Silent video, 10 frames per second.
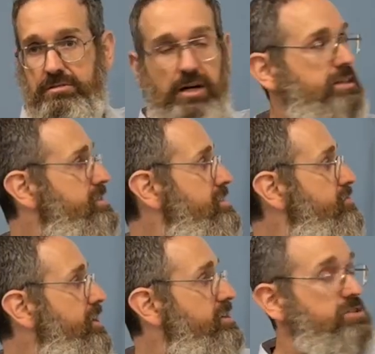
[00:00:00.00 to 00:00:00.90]
and this is
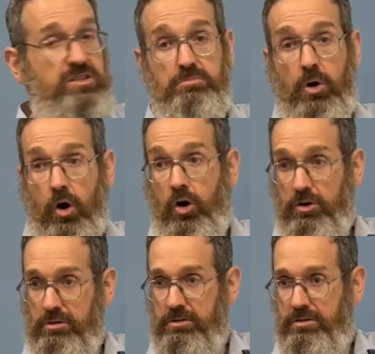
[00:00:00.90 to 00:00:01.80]
very
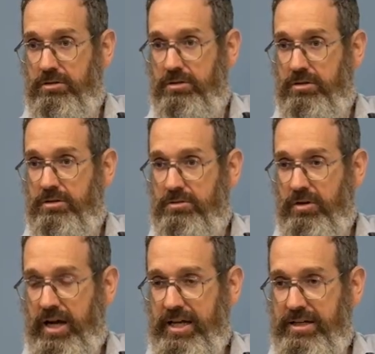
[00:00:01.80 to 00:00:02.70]
small,
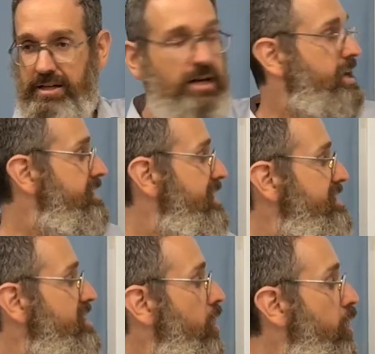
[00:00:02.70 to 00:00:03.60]
right, then
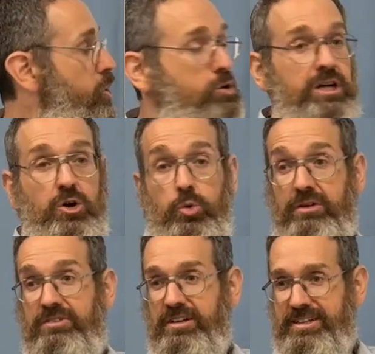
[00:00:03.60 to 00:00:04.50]
the R
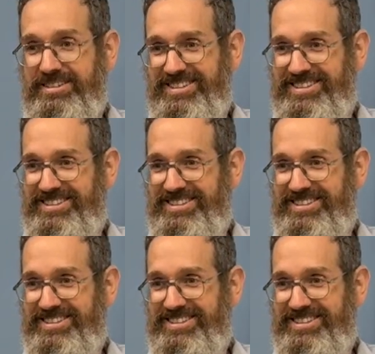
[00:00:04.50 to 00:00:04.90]
equivalent